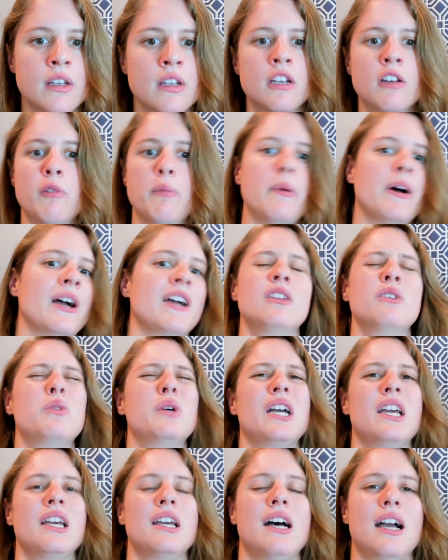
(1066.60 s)
By the
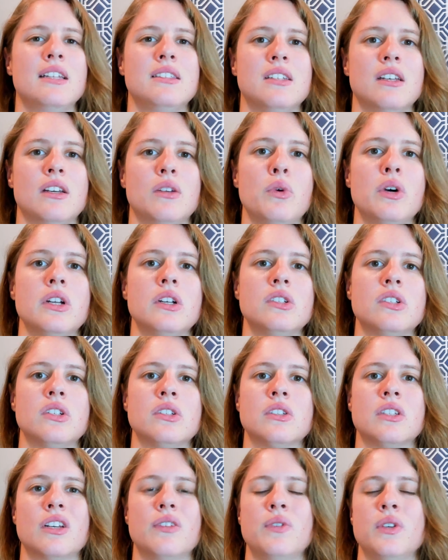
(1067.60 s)
way, I did want to
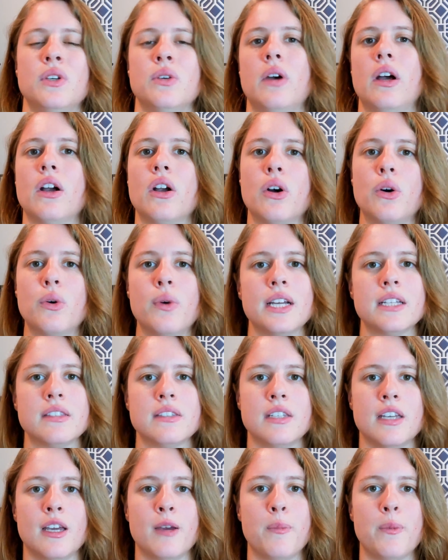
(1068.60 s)
just give you a quick
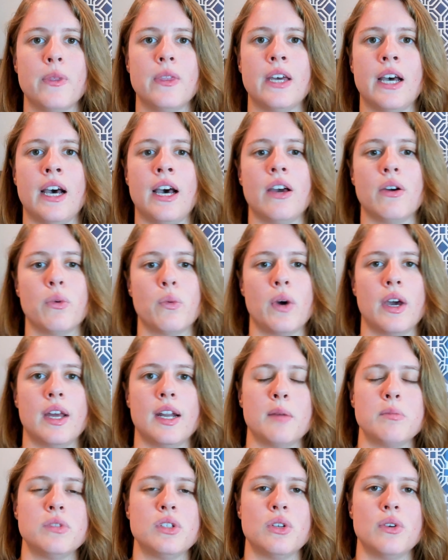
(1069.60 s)
tip that when
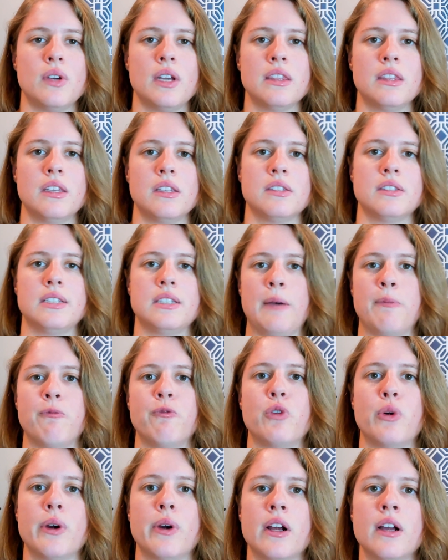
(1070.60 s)
I'm doing this step
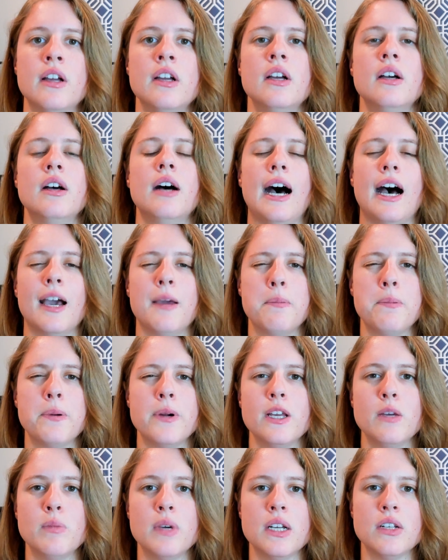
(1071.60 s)
4, I
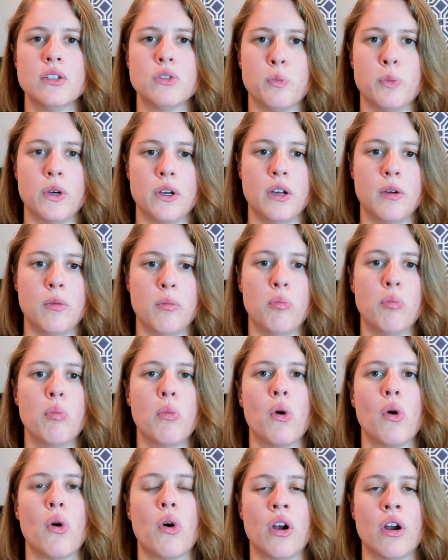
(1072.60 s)
pretty much put
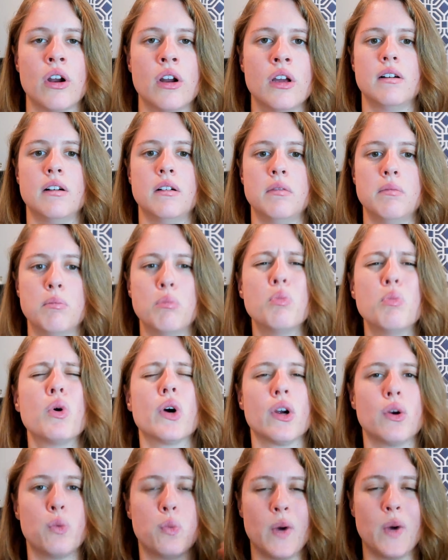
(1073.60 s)
more
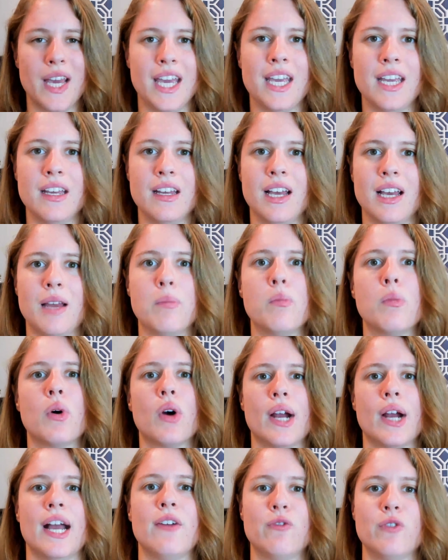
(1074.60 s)
weight and more
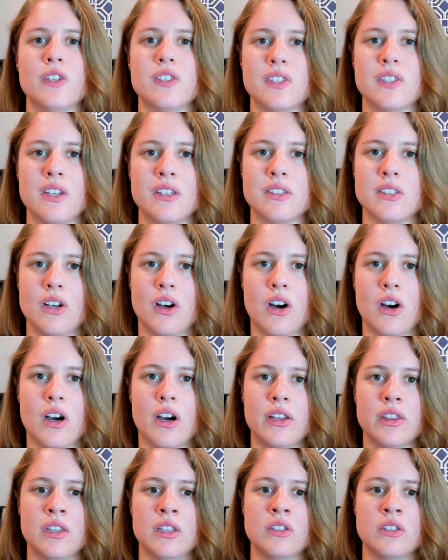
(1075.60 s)
emphasis
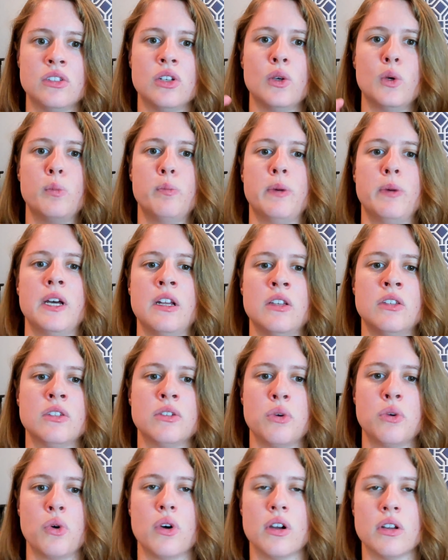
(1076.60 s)
on the TubeBuddy
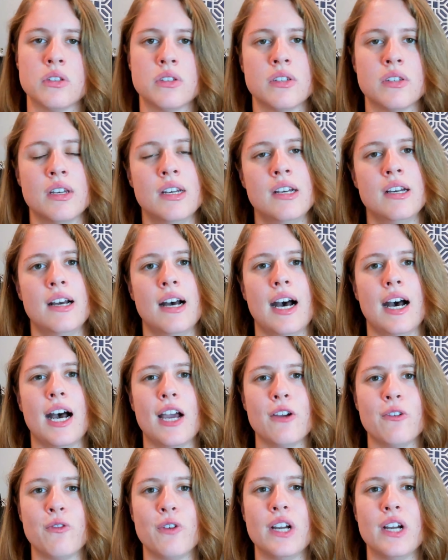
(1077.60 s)
scores.
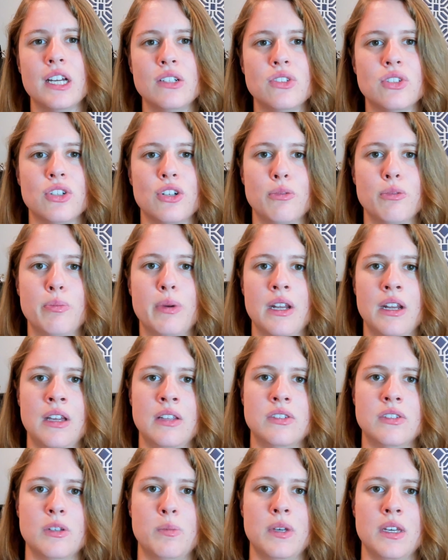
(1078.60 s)
I find TubeBuddy
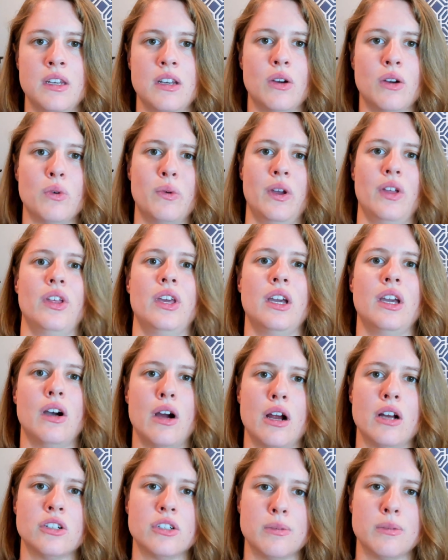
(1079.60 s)
to be a really
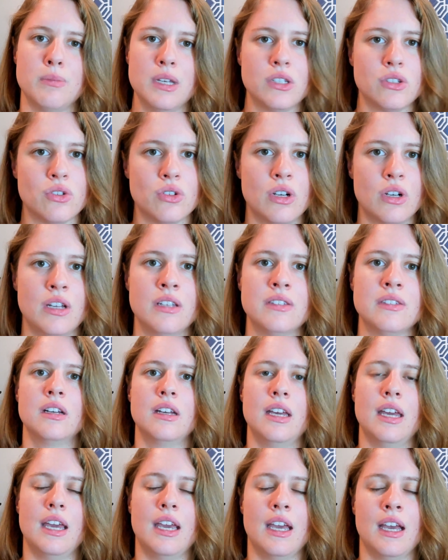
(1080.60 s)
harsh mistress,
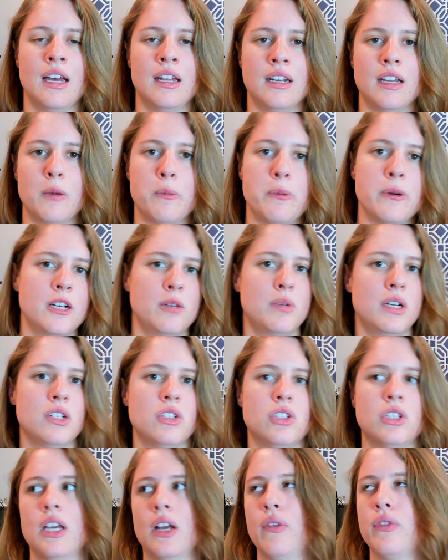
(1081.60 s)
and it pretty
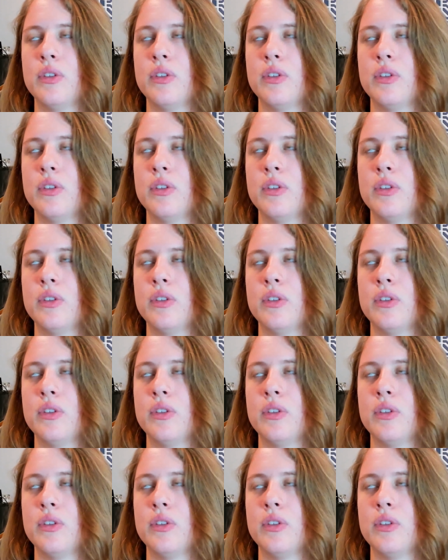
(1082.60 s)
much gives